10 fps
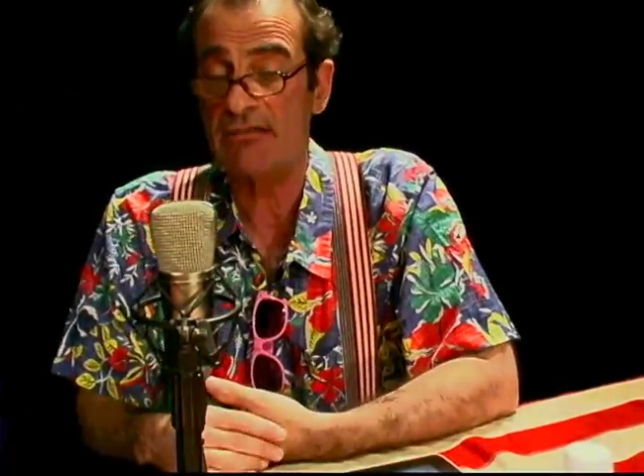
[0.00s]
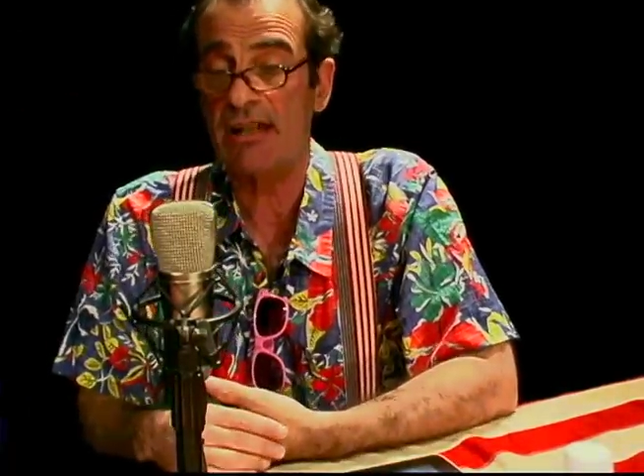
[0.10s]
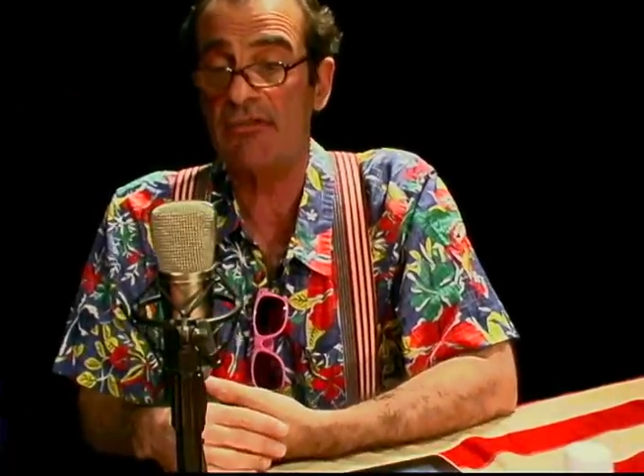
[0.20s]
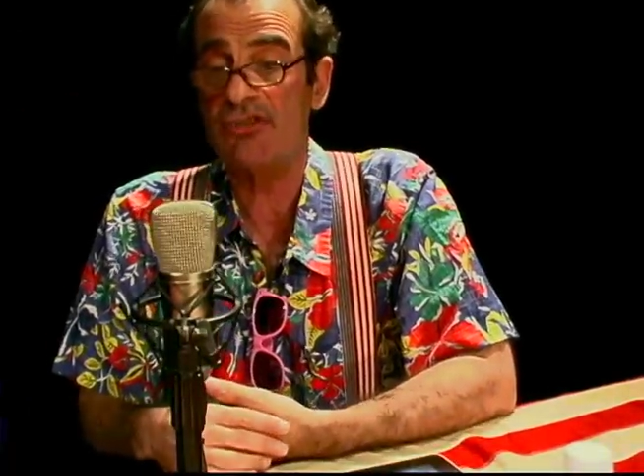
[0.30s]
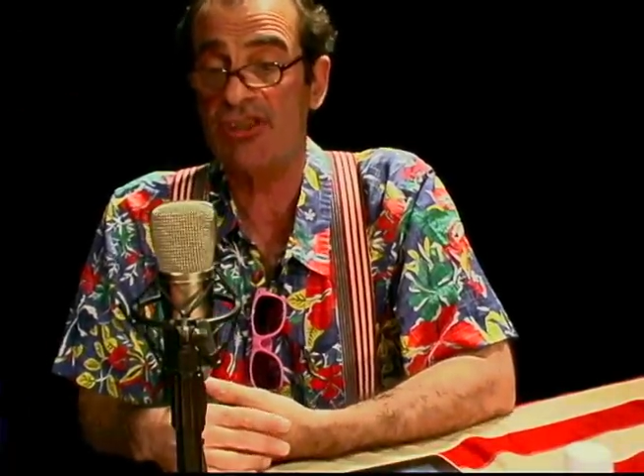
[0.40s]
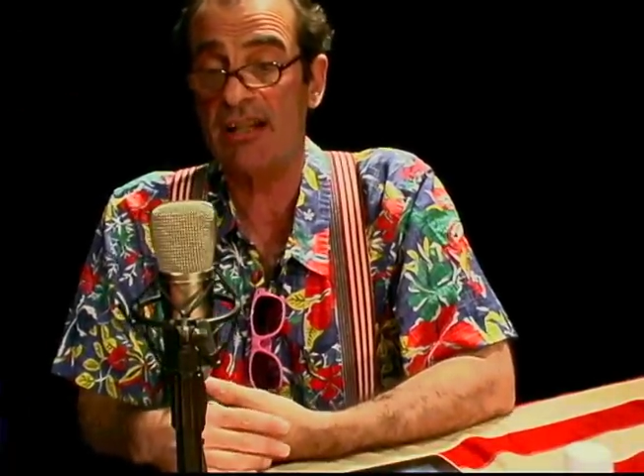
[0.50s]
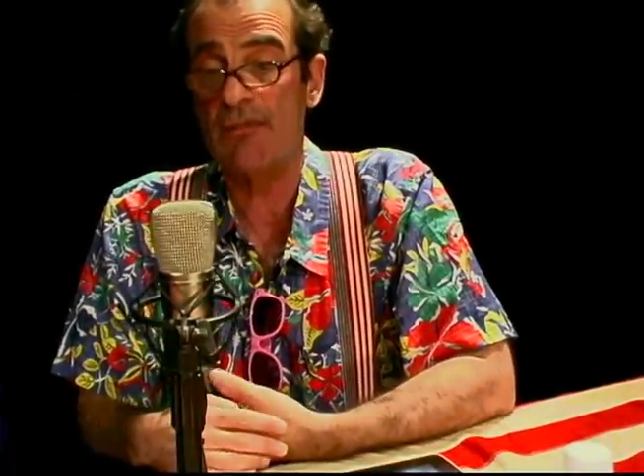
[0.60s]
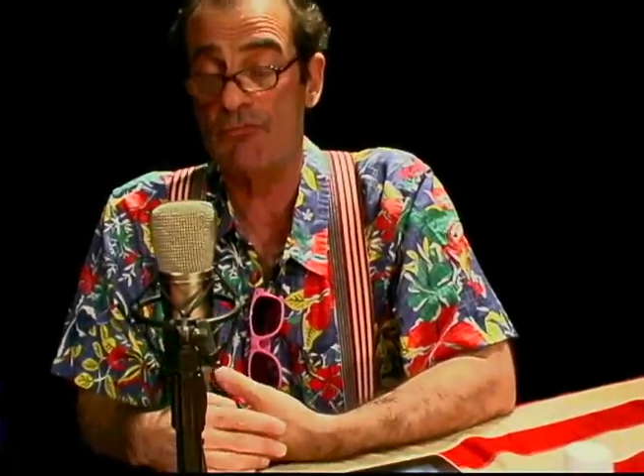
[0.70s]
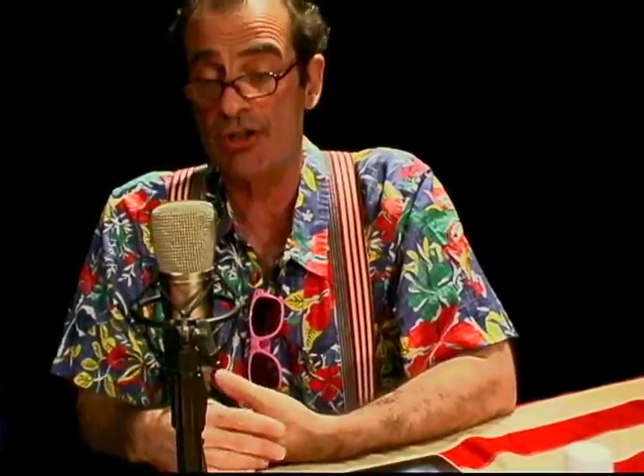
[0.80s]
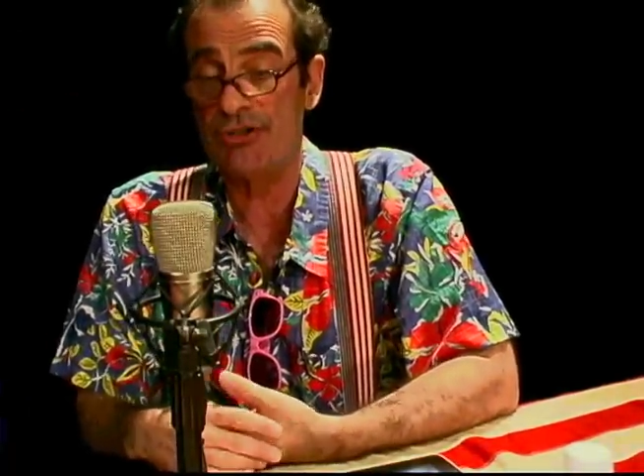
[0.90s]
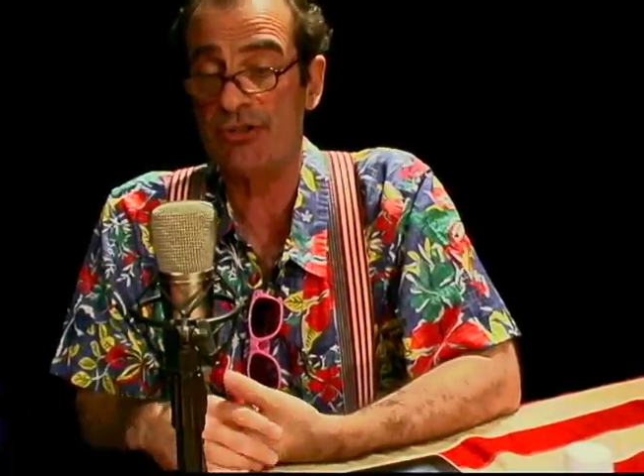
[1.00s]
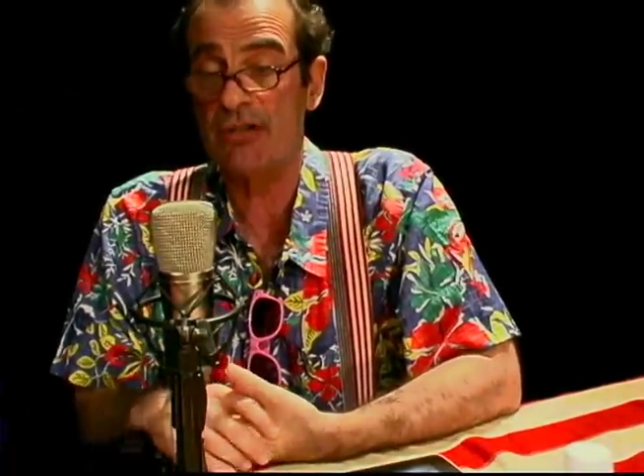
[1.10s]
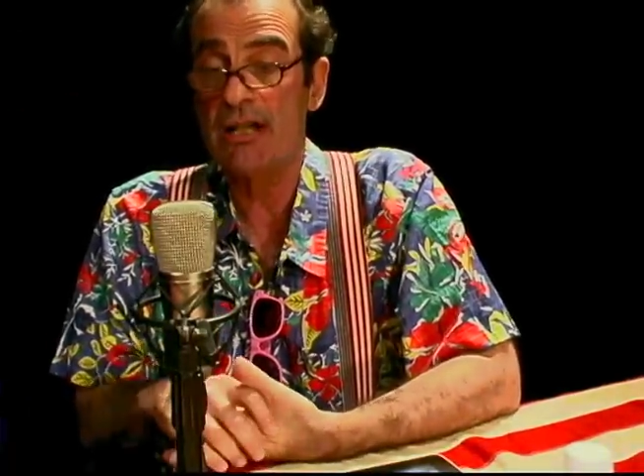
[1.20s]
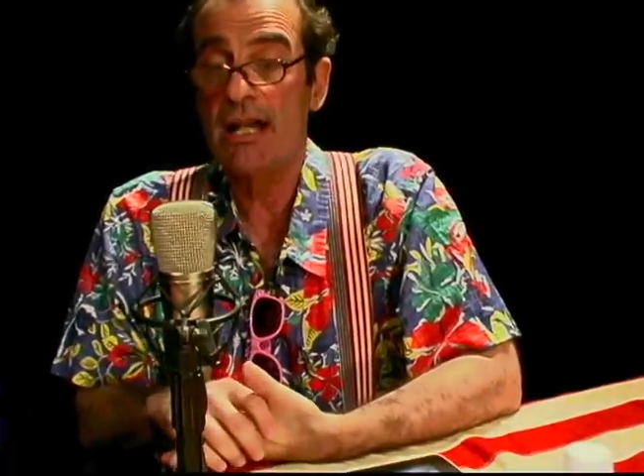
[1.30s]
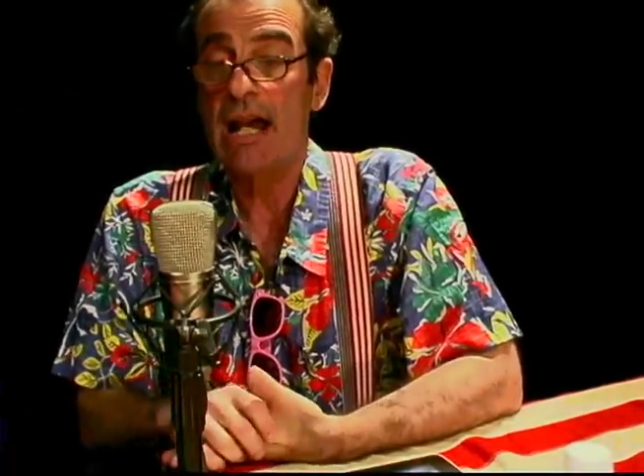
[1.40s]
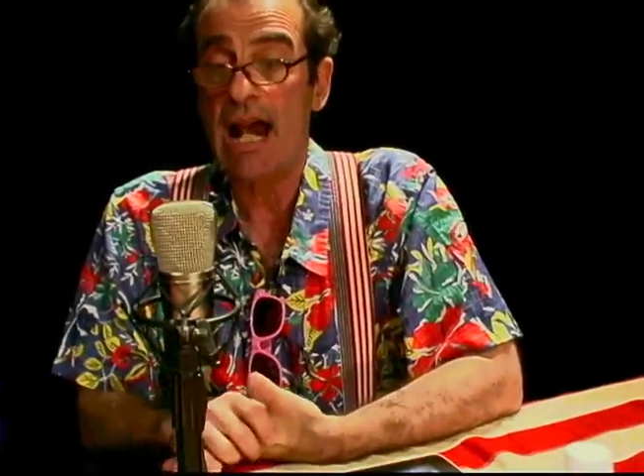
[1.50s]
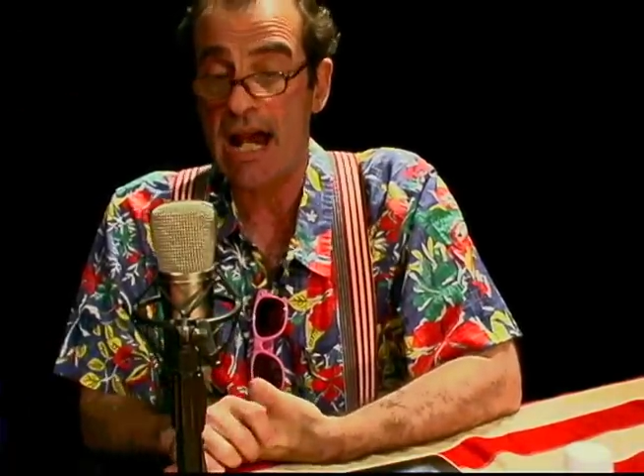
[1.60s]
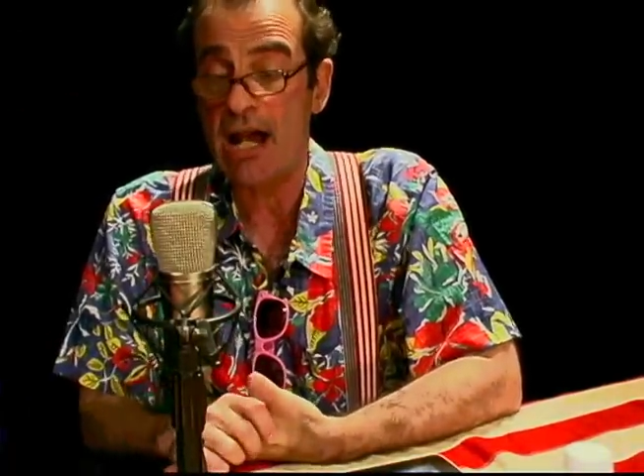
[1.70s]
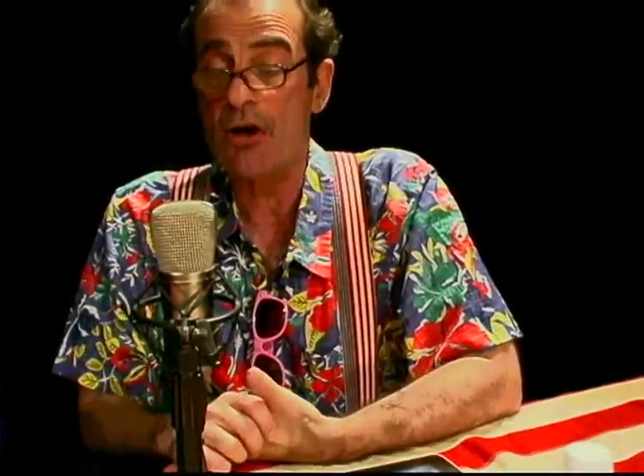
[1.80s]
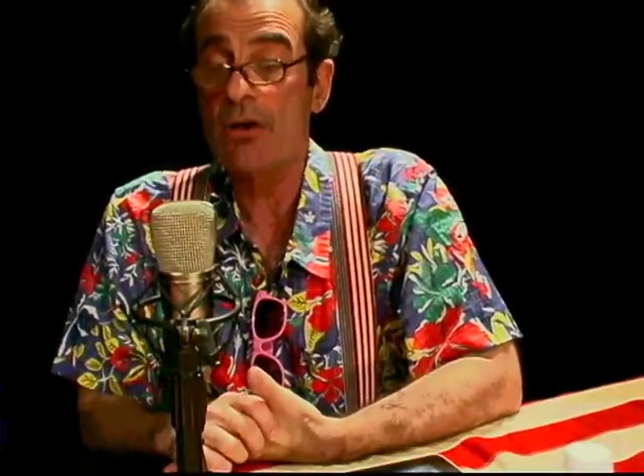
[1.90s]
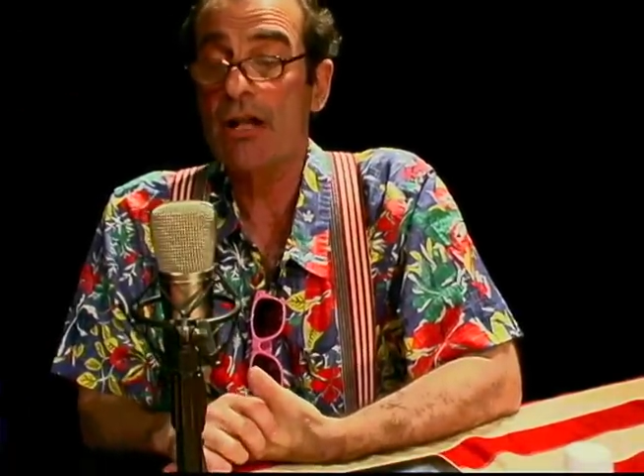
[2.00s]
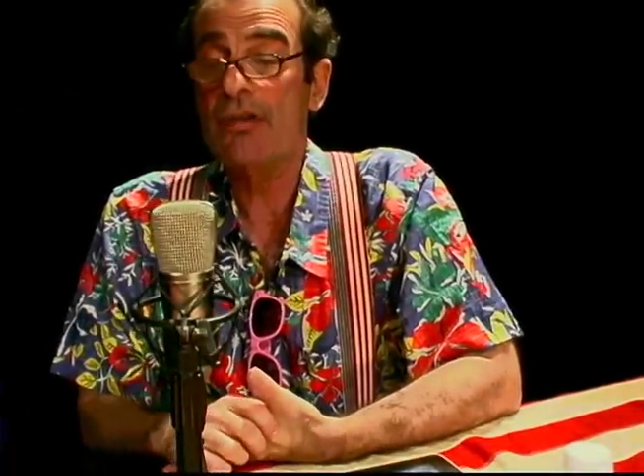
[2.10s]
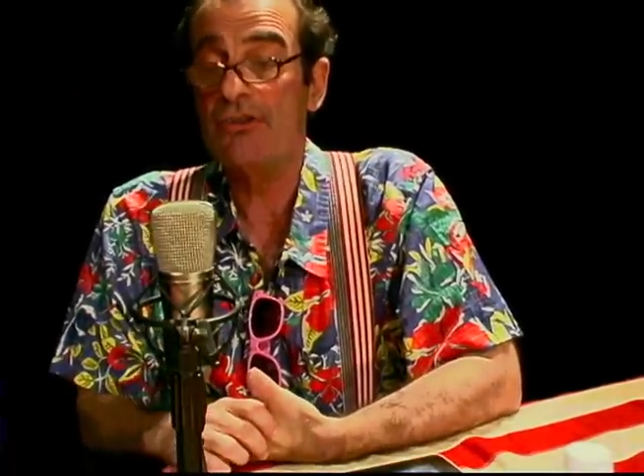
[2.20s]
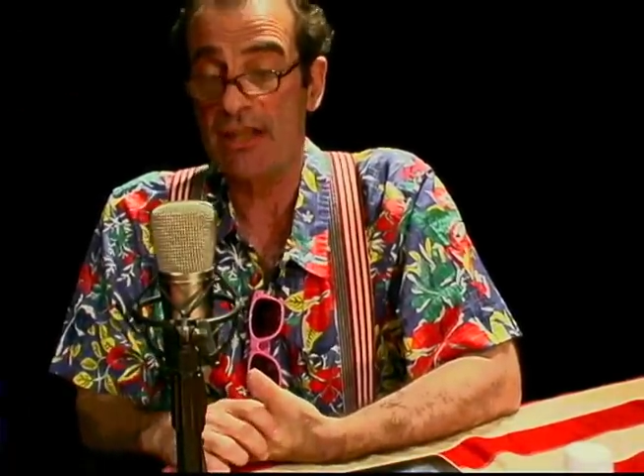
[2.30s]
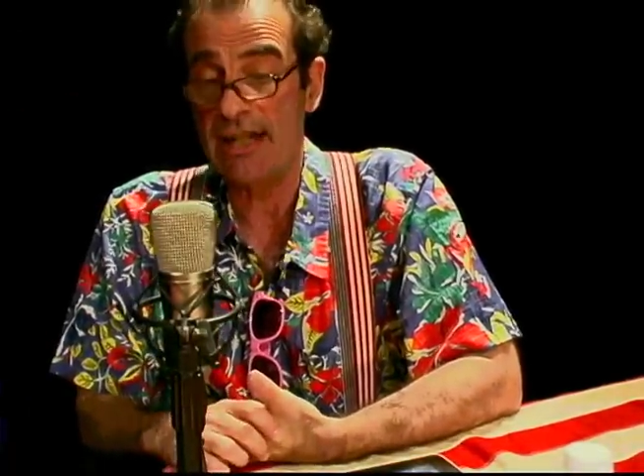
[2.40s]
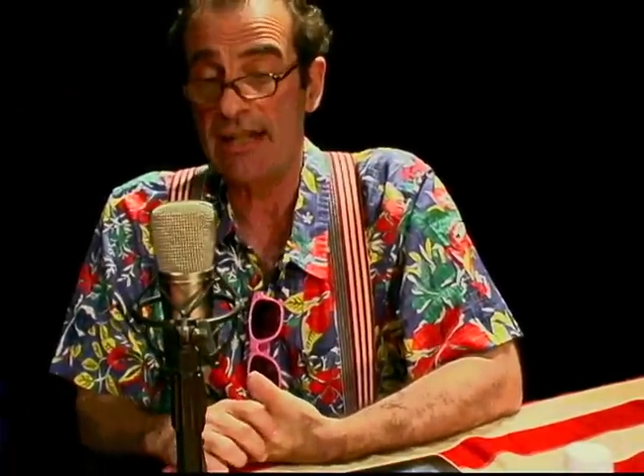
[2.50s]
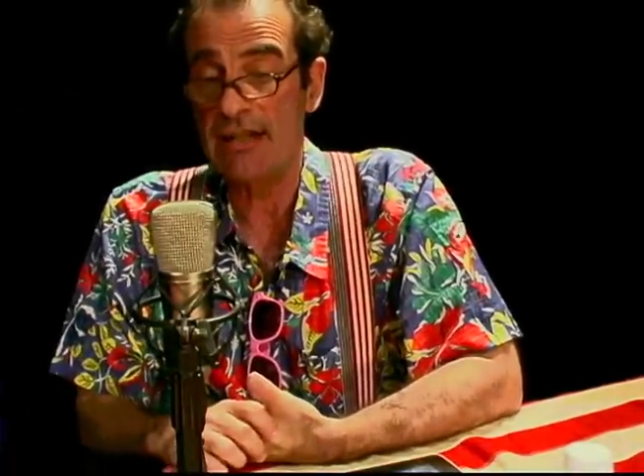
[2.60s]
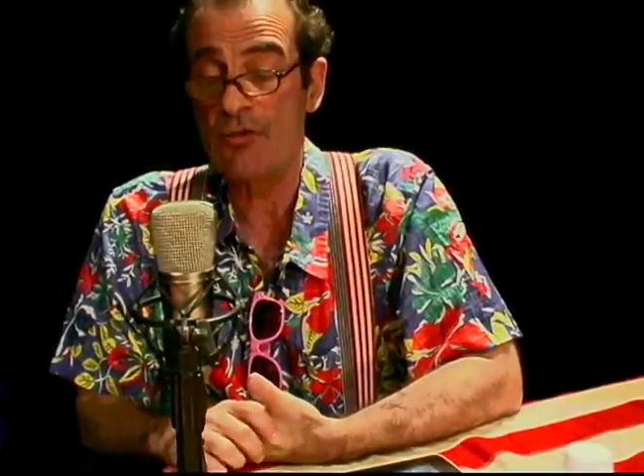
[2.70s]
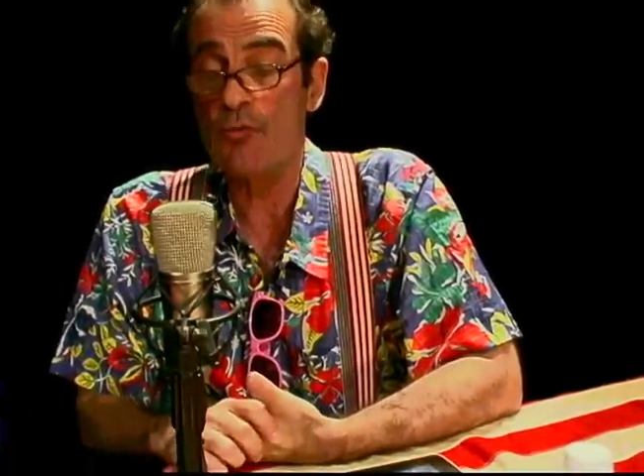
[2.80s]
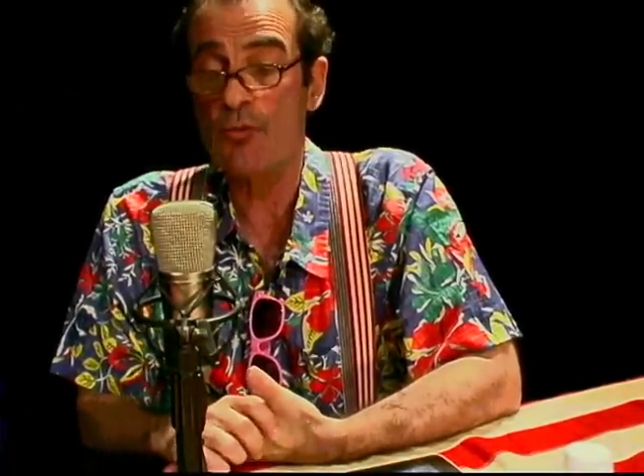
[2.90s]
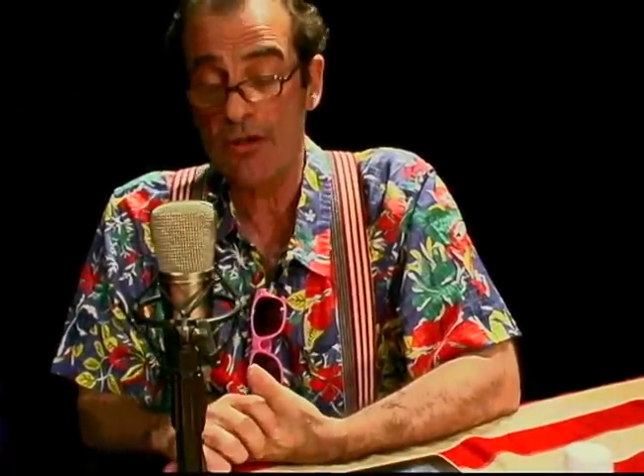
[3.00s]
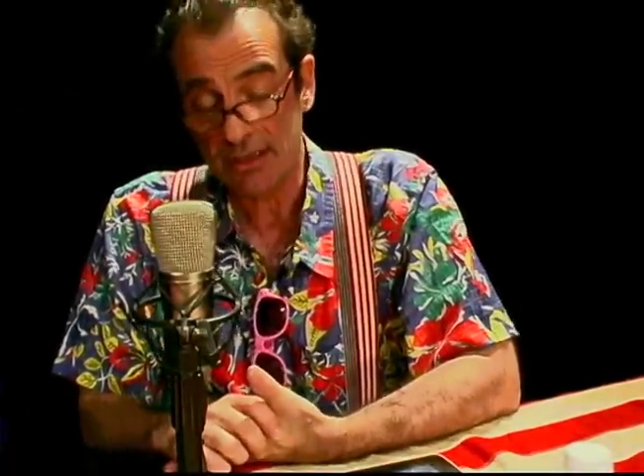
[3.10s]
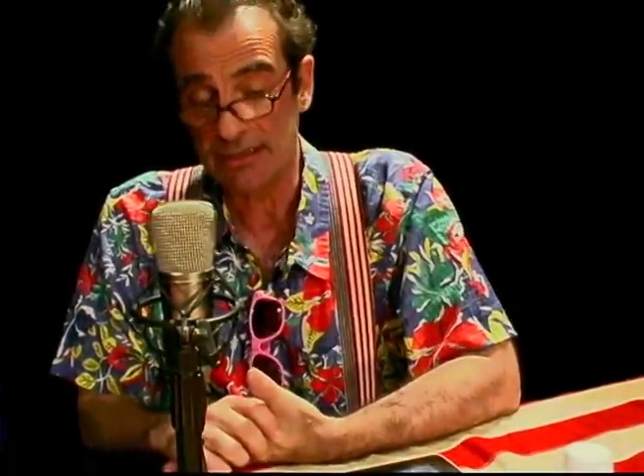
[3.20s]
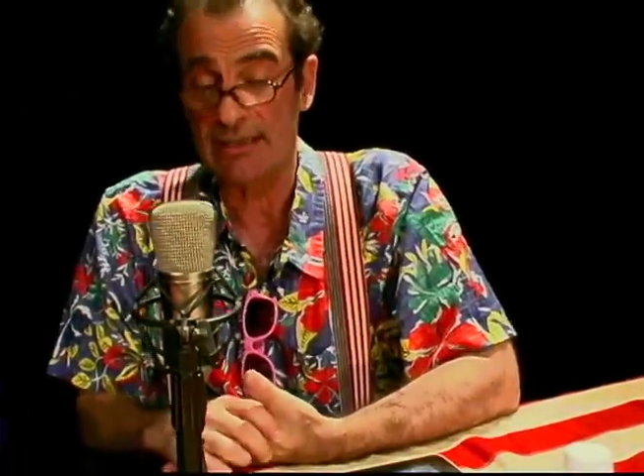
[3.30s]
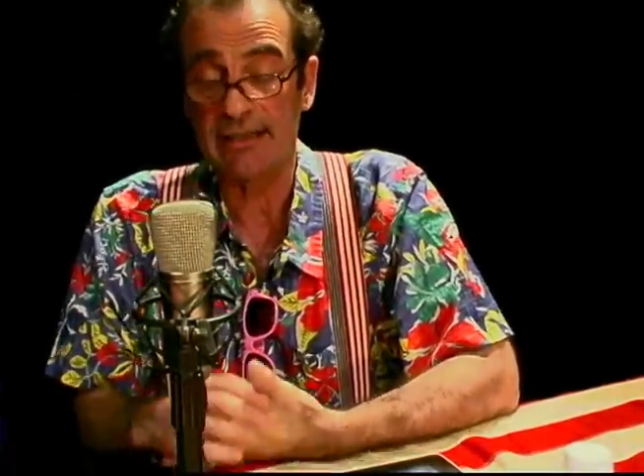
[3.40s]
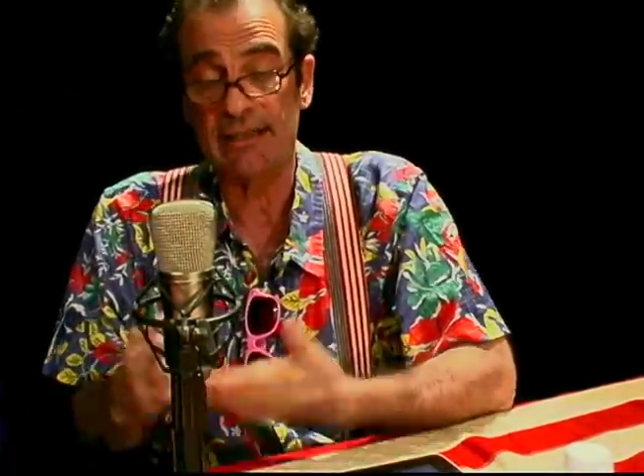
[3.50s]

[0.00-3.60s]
I said, I wonder how they worked it.